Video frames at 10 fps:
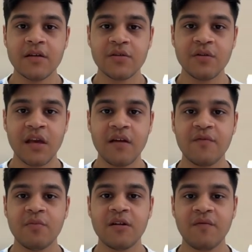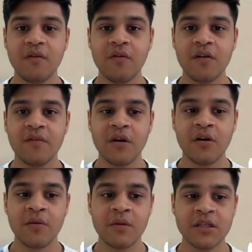So here would be the flow of the
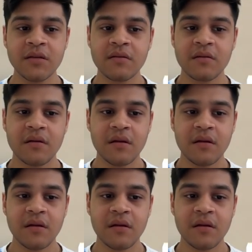automation.